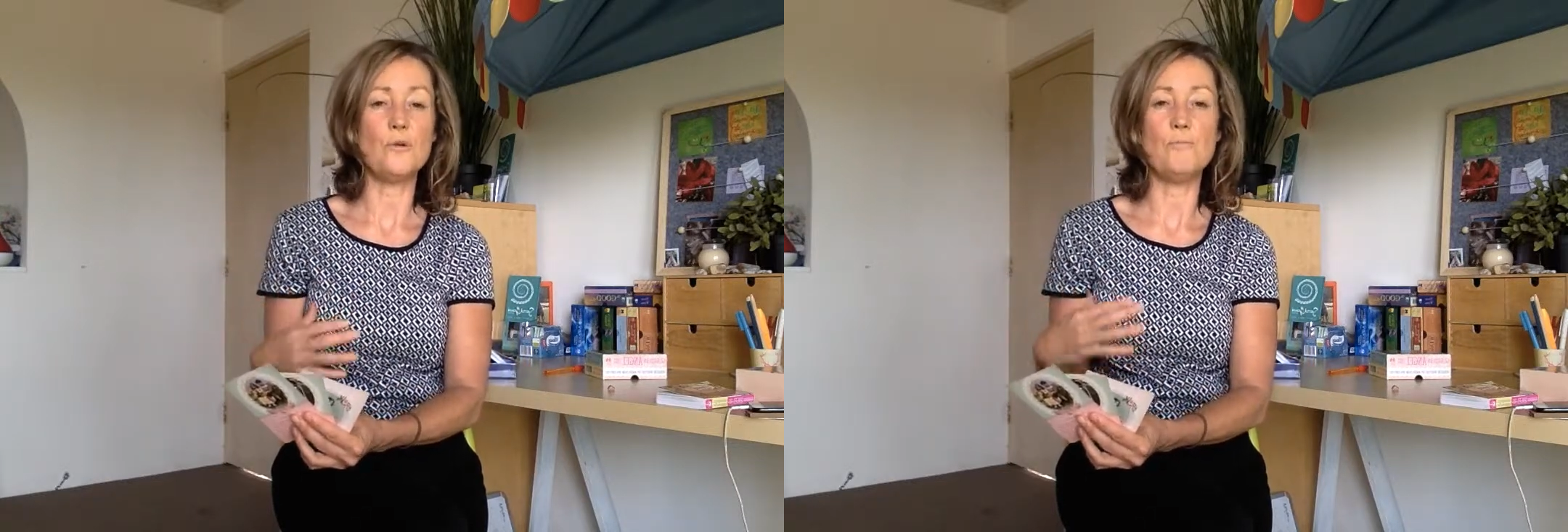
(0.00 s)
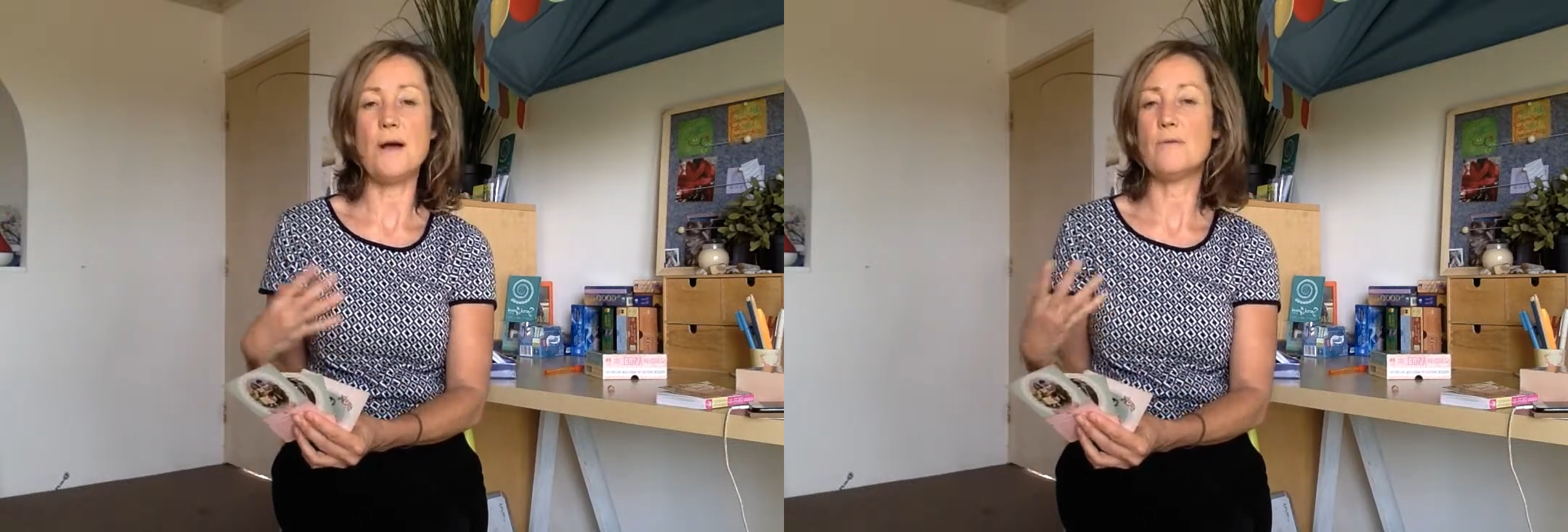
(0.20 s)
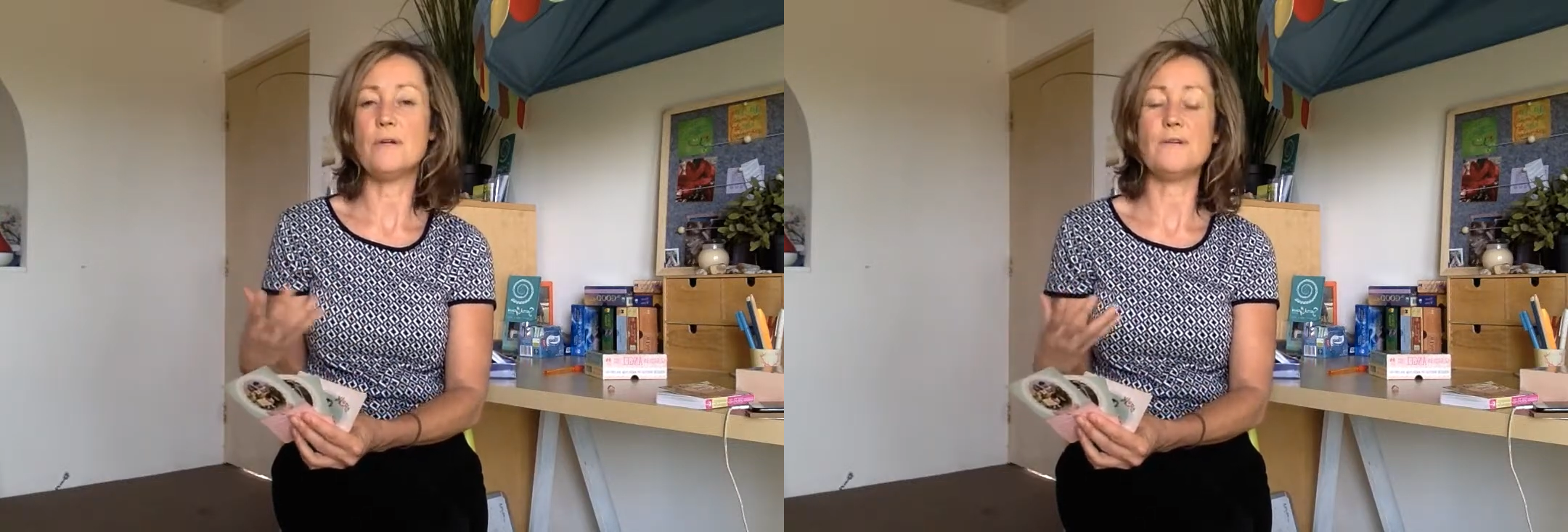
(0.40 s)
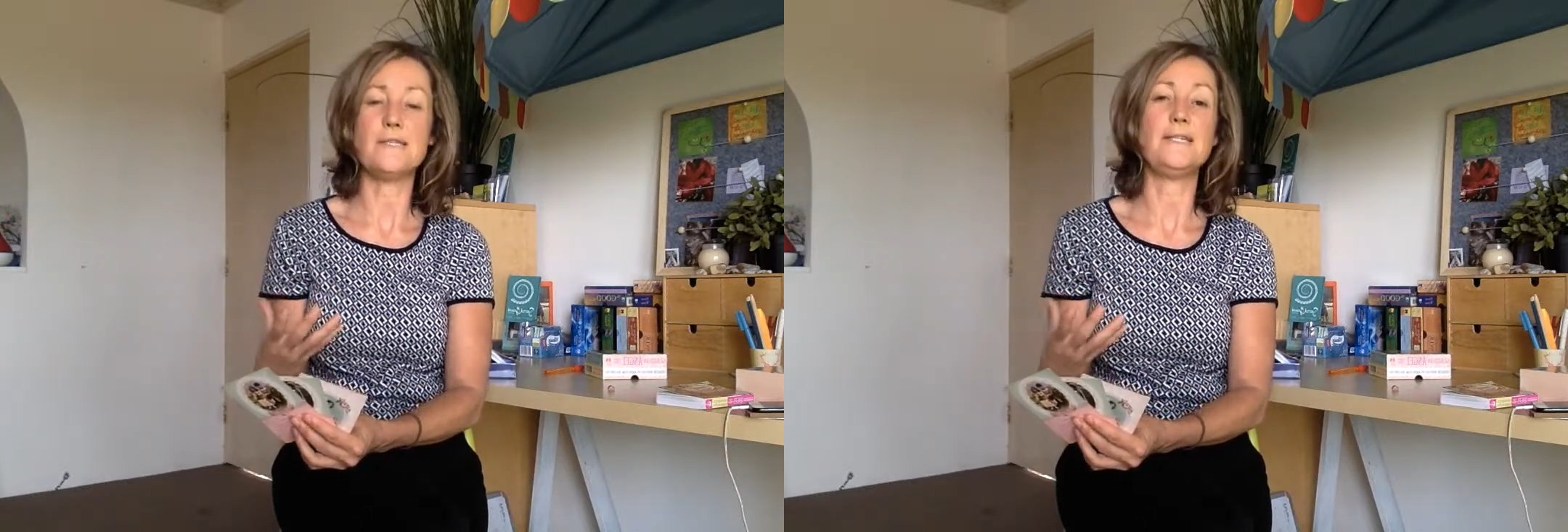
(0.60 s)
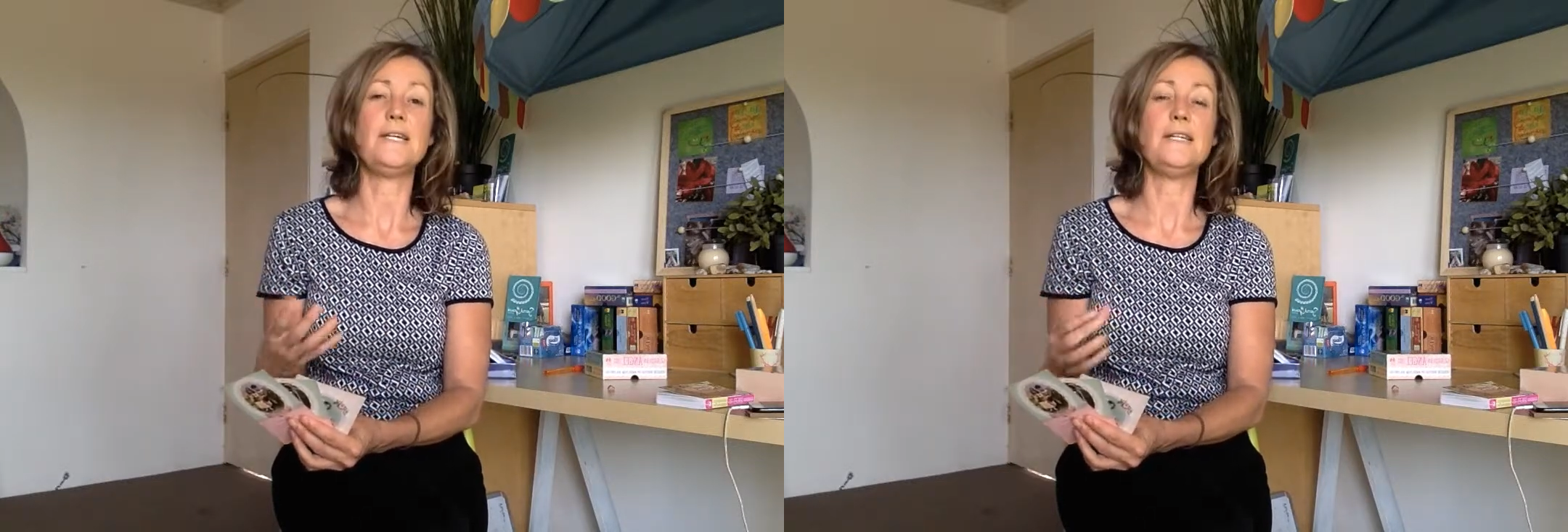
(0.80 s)
or back when I was
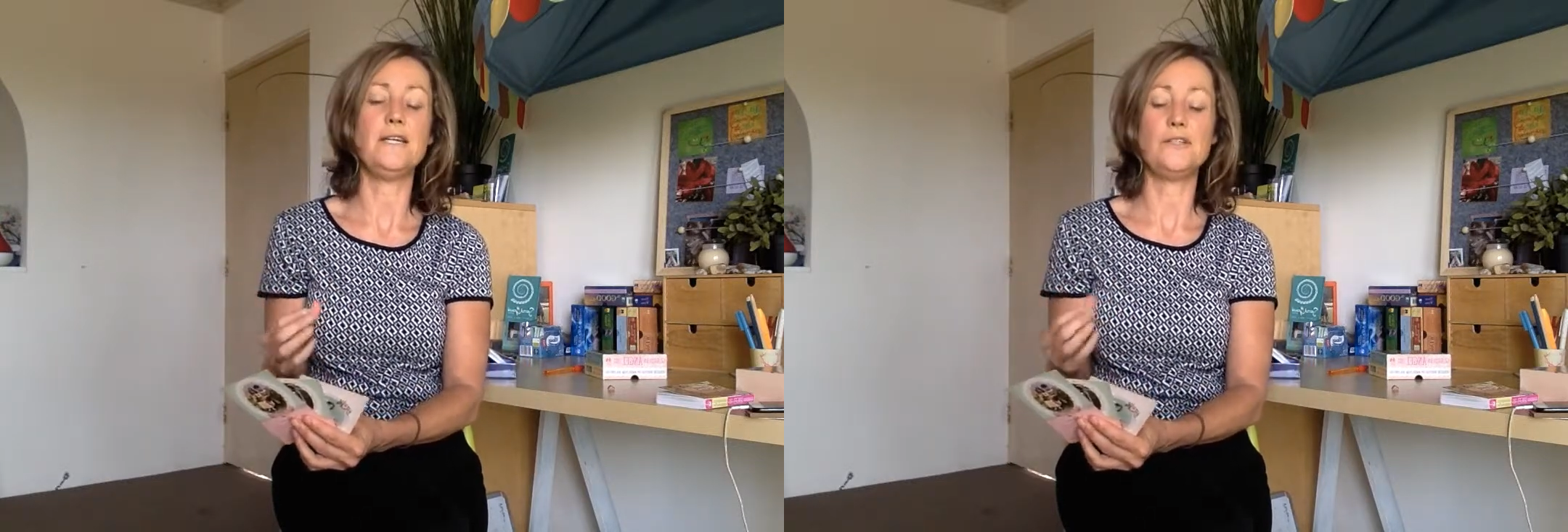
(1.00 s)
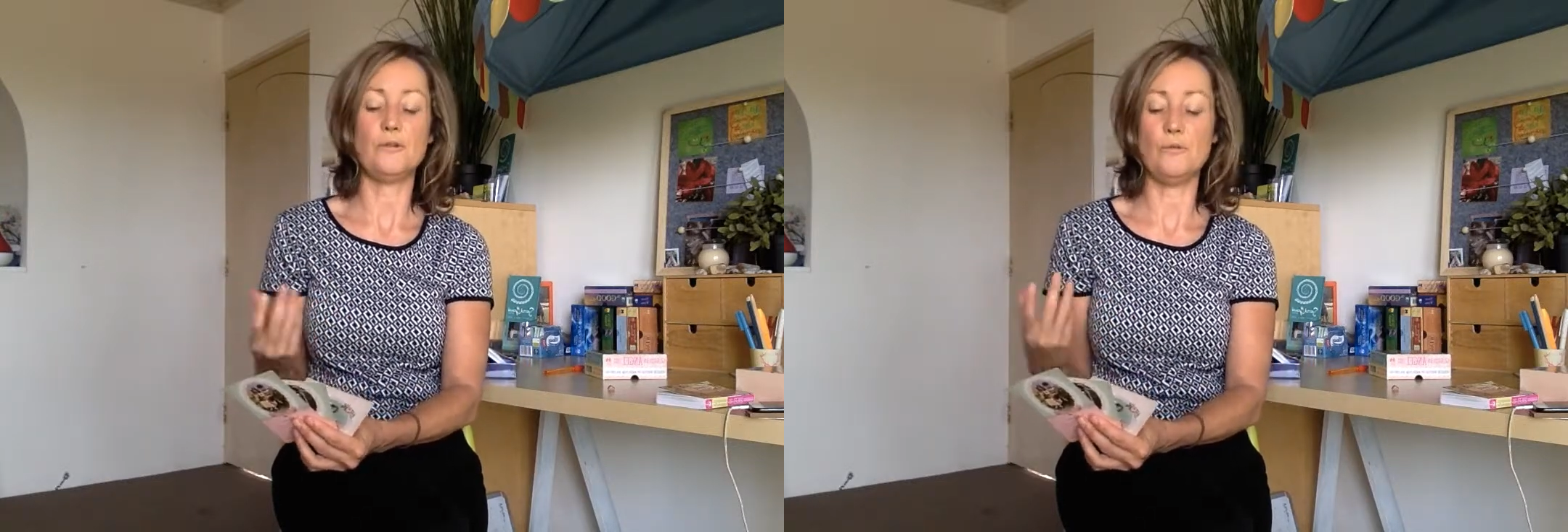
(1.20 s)
a teenager,